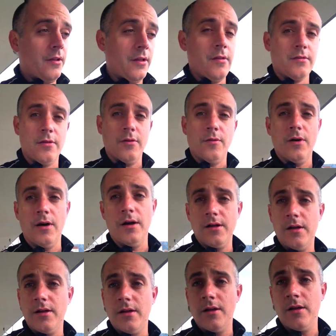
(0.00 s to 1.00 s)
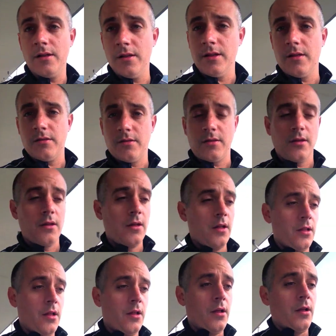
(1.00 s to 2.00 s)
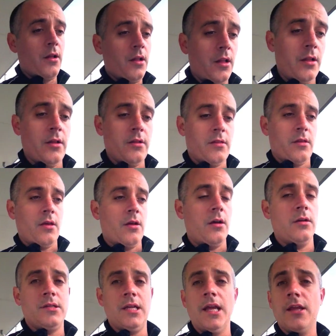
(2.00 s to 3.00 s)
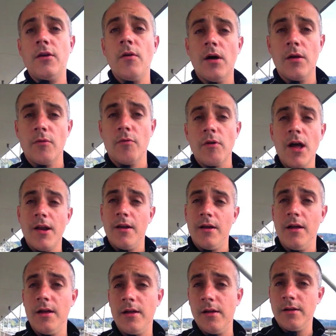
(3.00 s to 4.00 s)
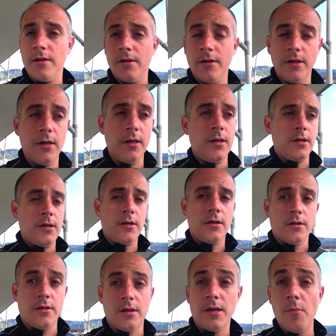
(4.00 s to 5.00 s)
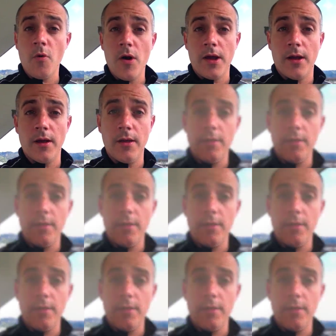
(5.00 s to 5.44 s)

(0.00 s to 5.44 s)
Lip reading: So let's take you on a run. Sunday morning.